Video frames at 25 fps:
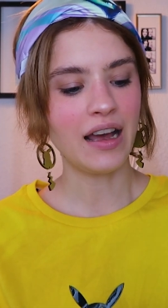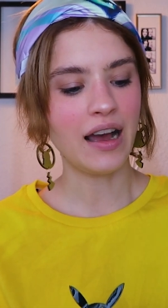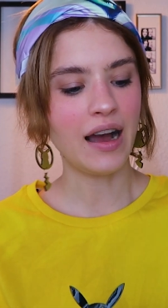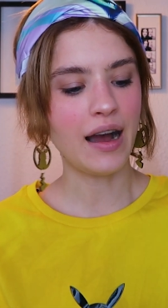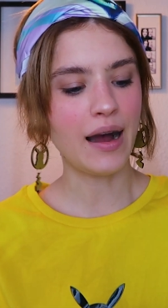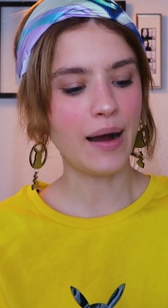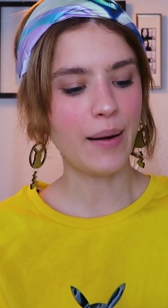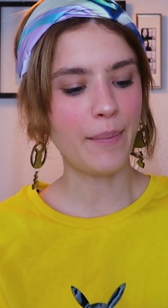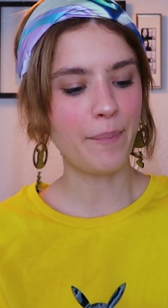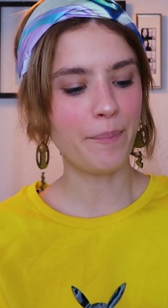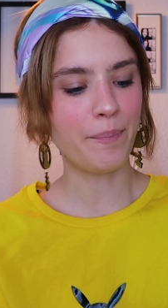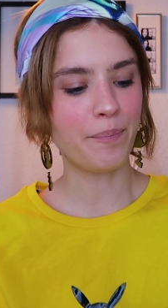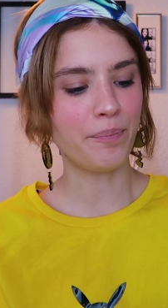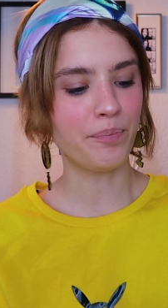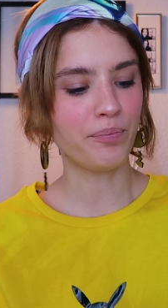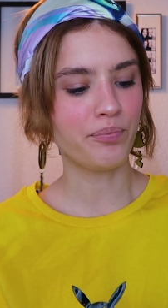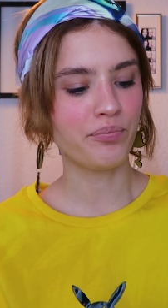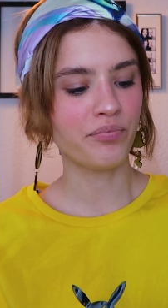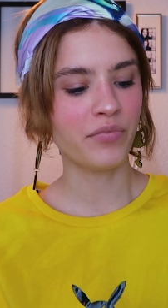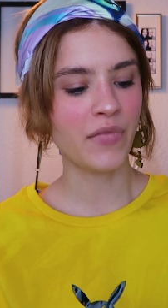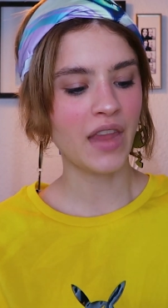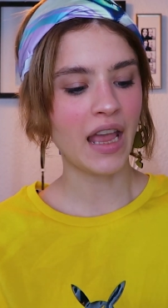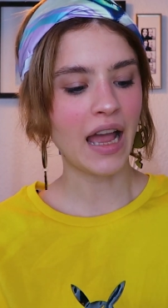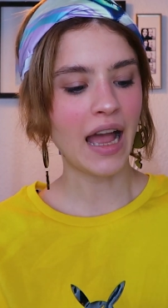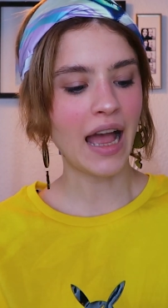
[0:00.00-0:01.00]

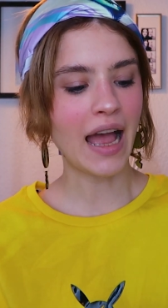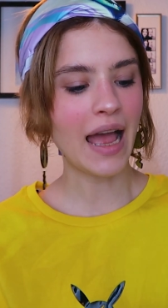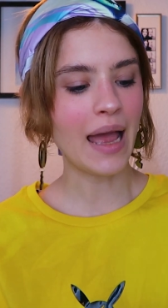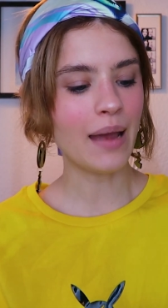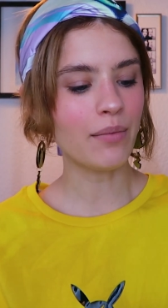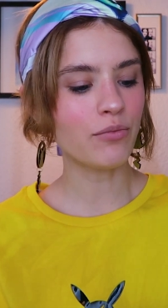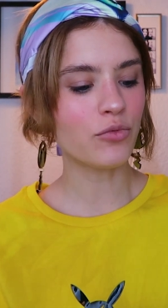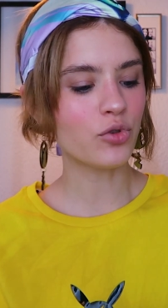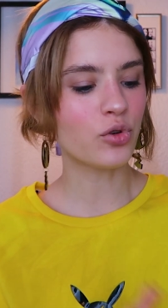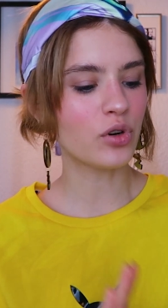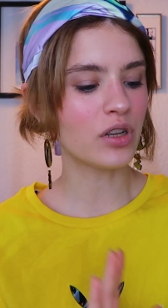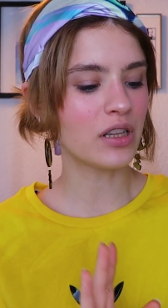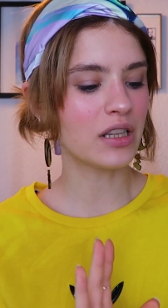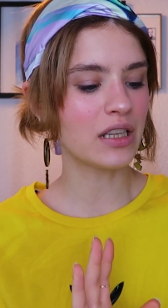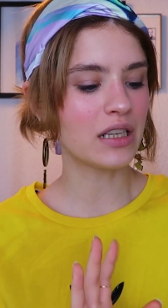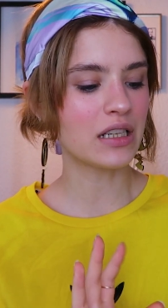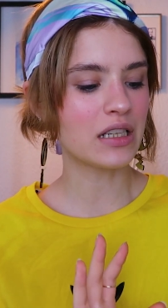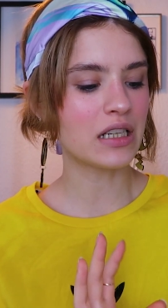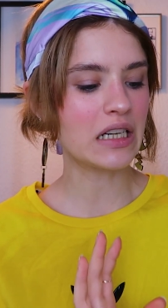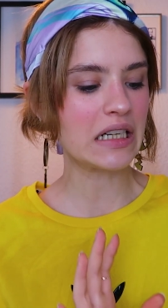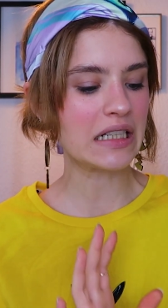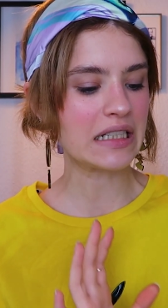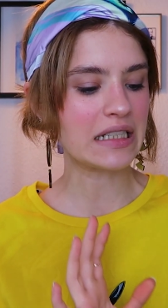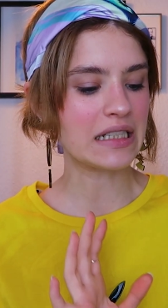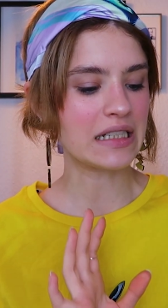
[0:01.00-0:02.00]
I'm really
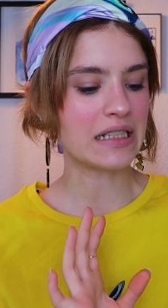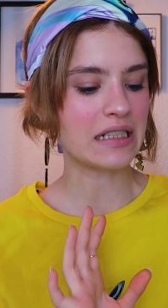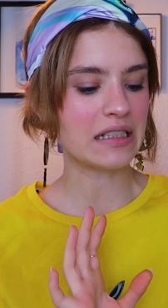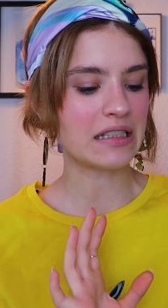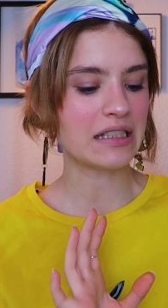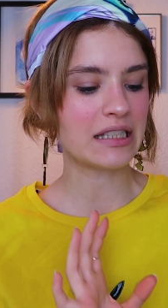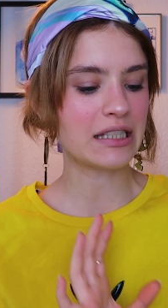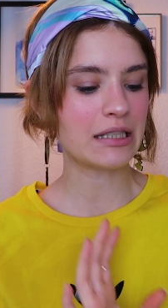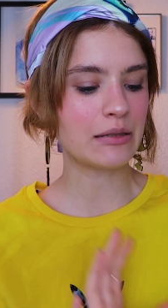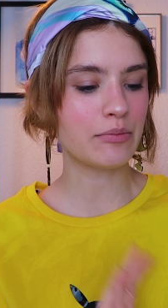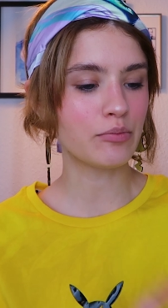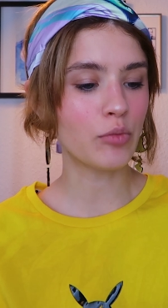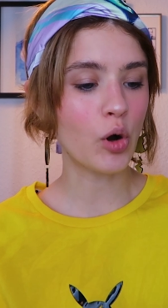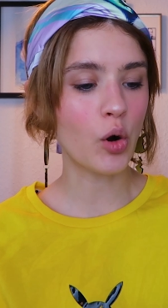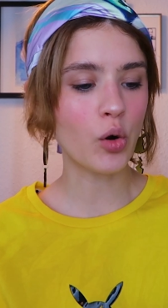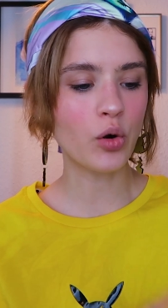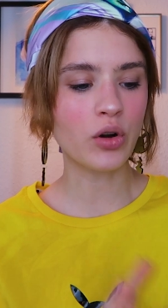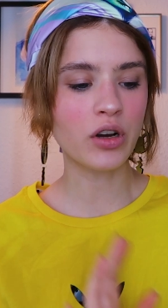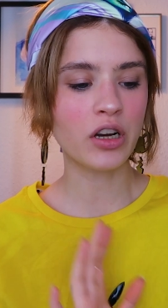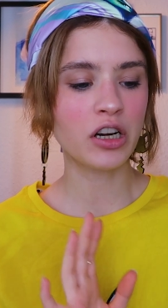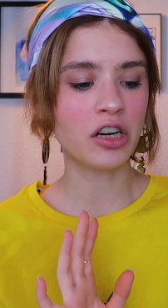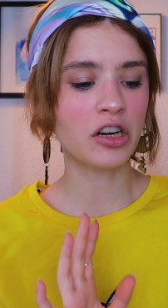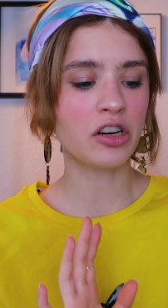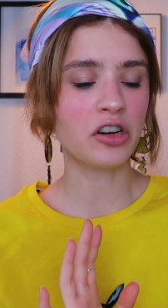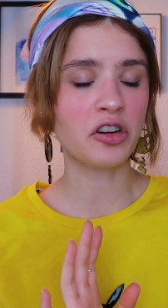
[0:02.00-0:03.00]
not a
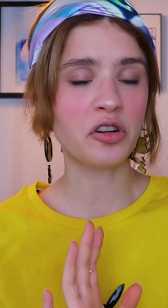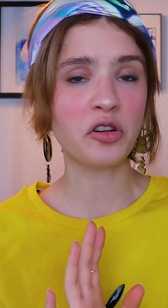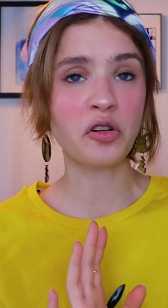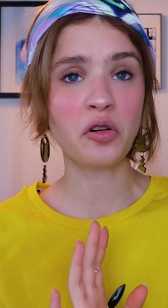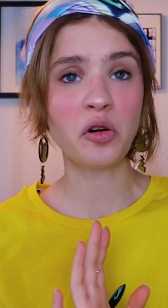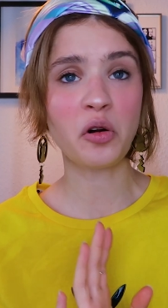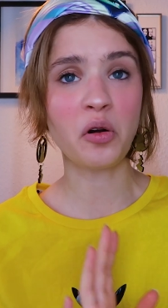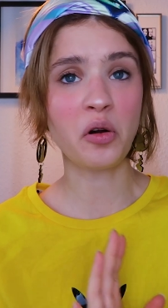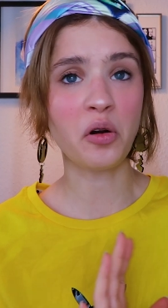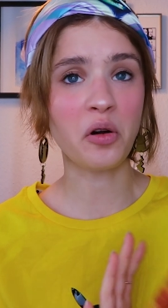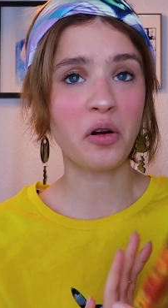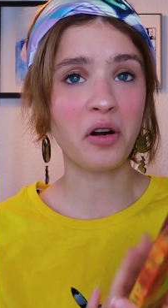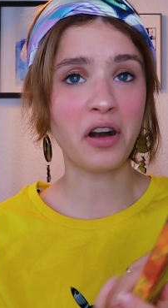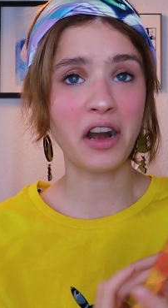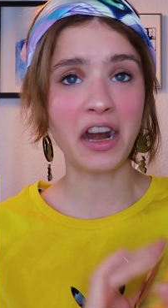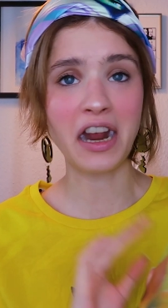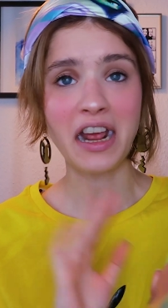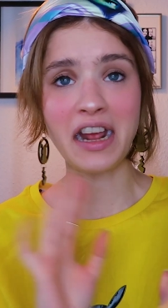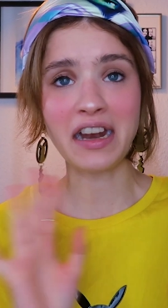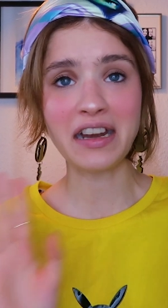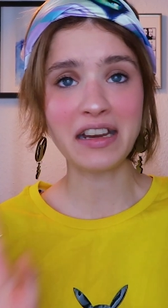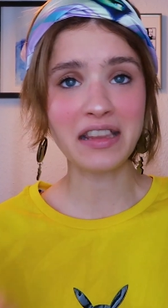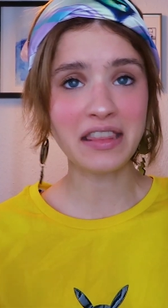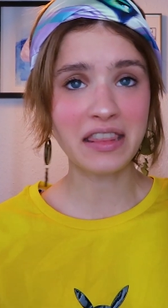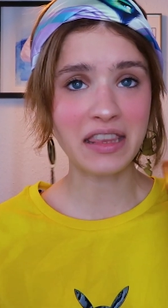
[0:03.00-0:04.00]
smoker or
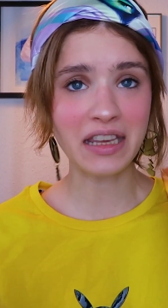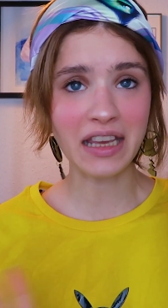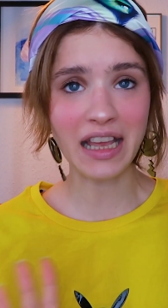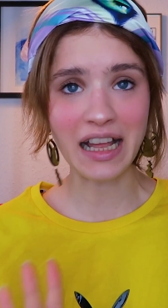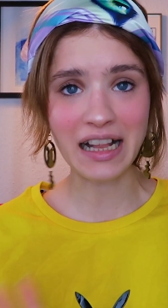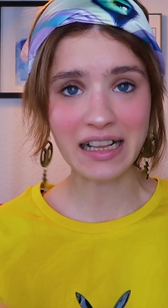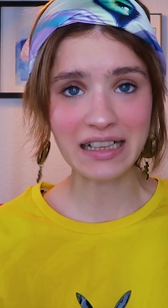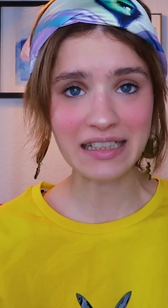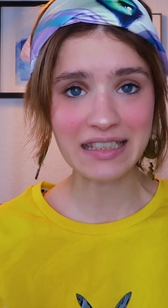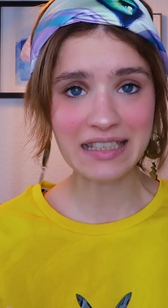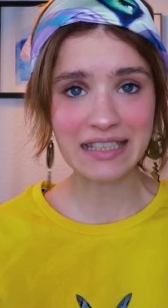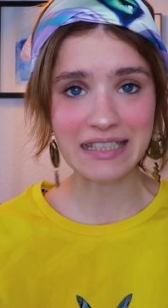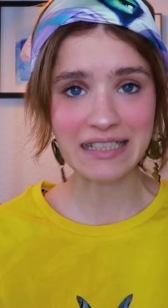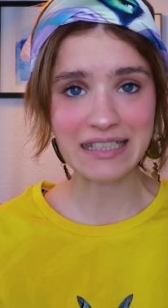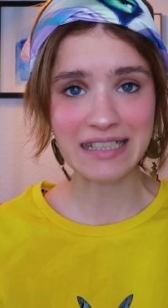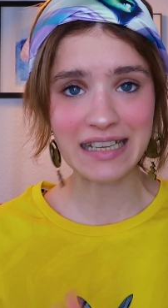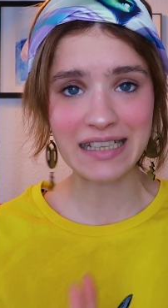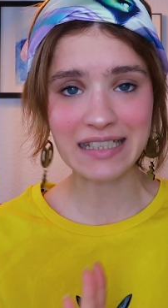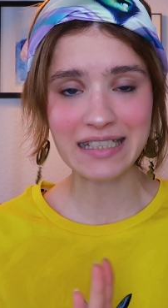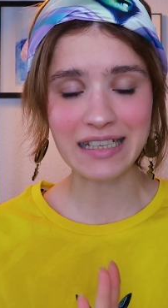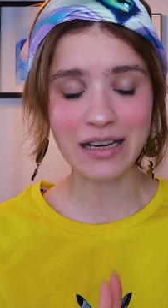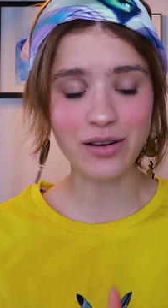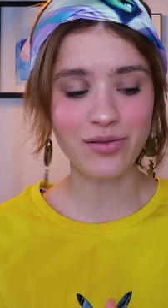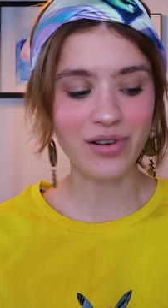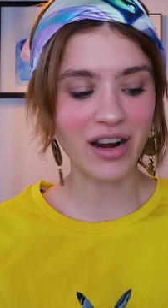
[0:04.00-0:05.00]
anything else in
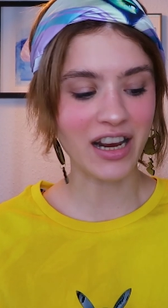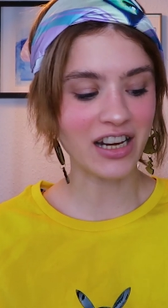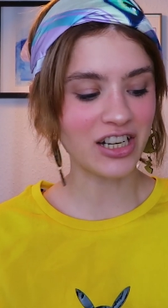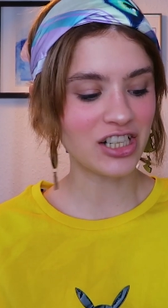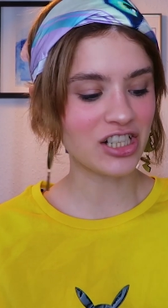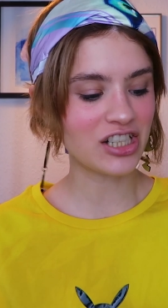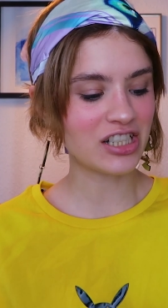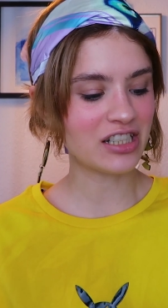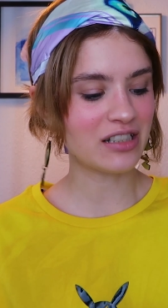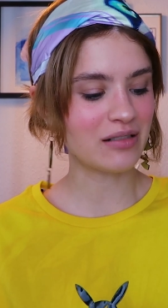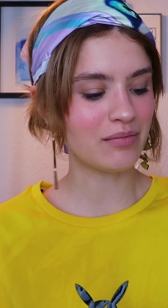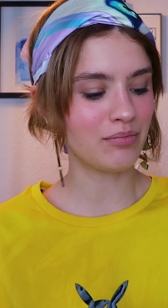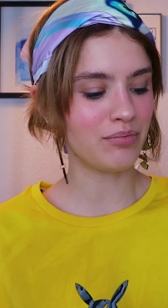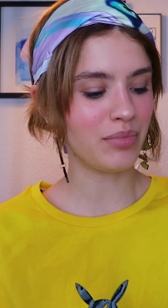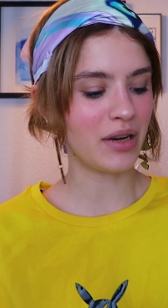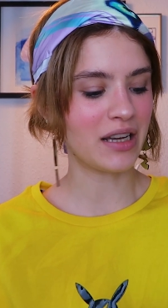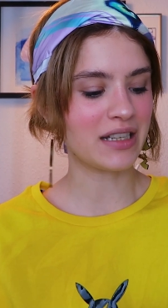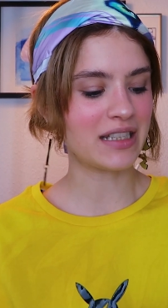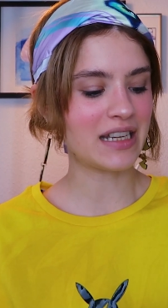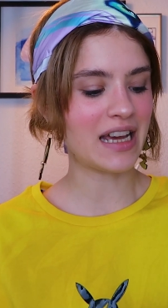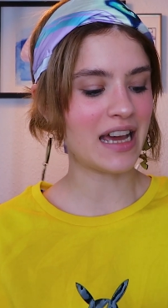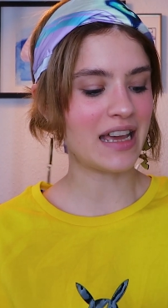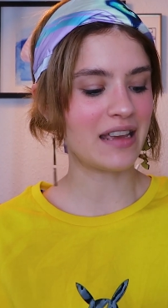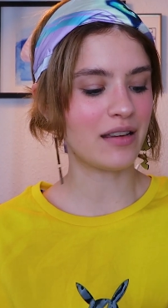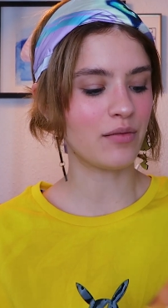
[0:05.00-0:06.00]
that direction,
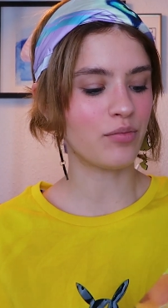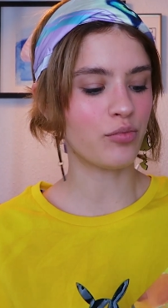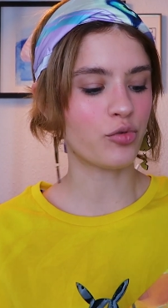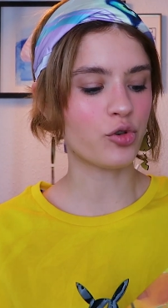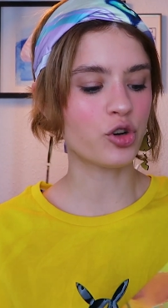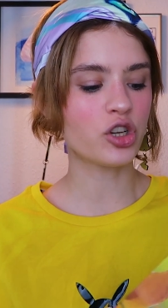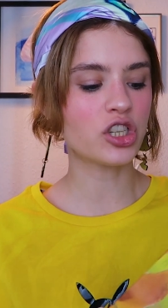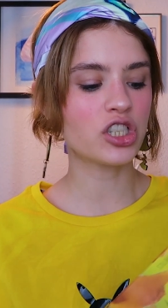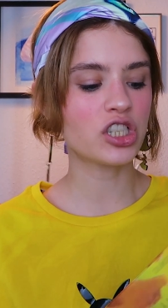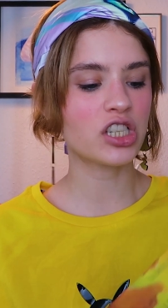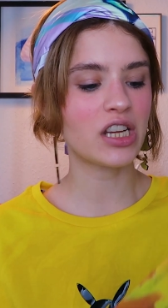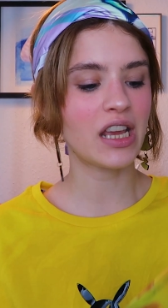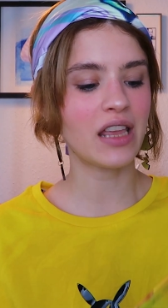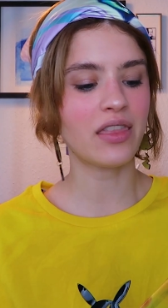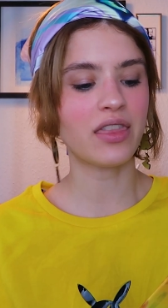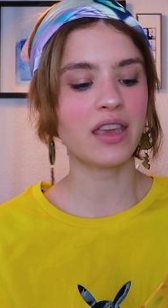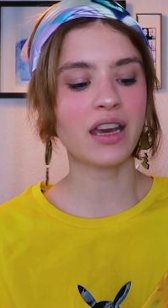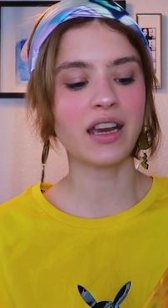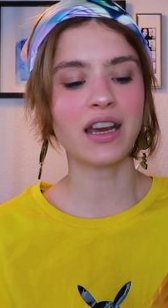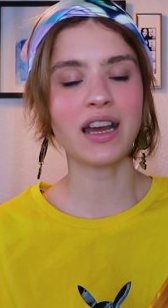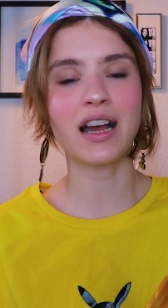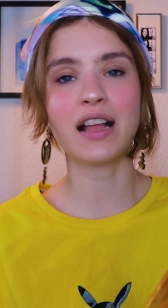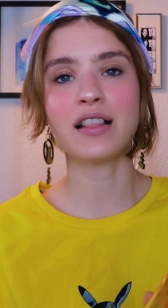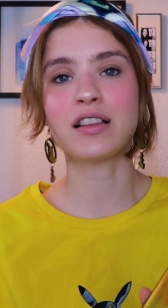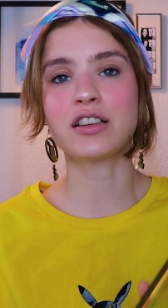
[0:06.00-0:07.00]
but I appreciate
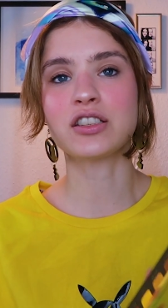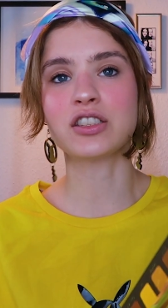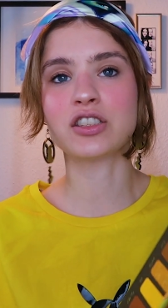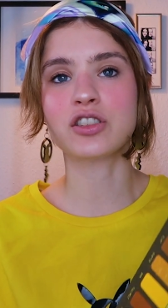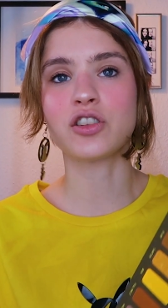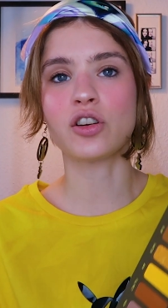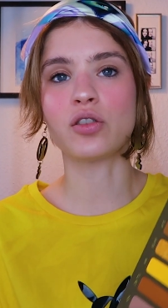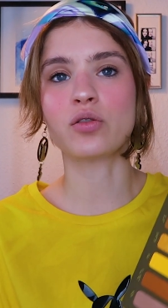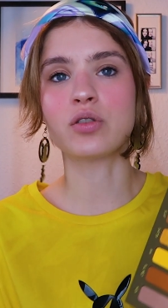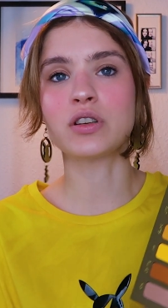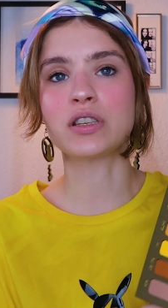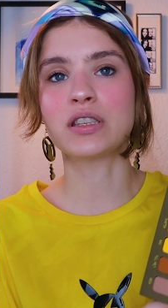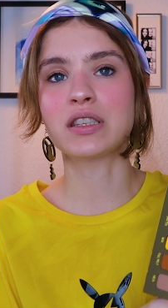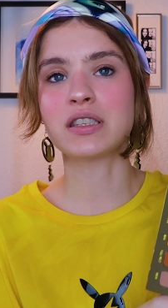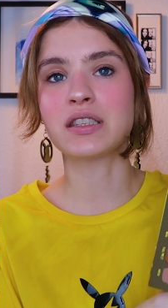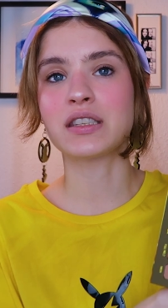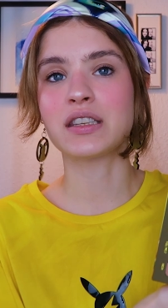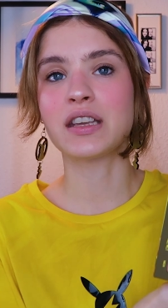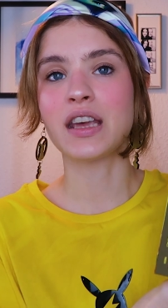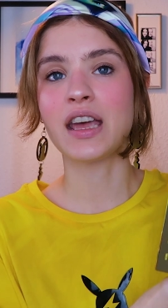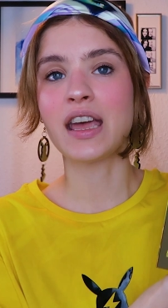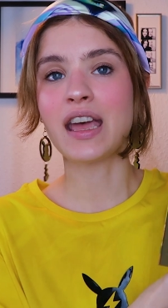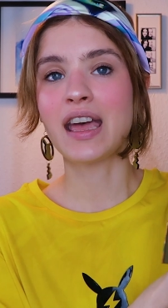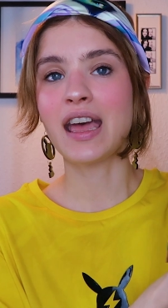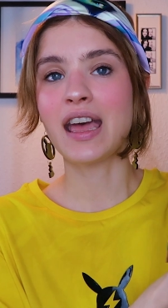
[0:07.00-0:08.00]
their color stories.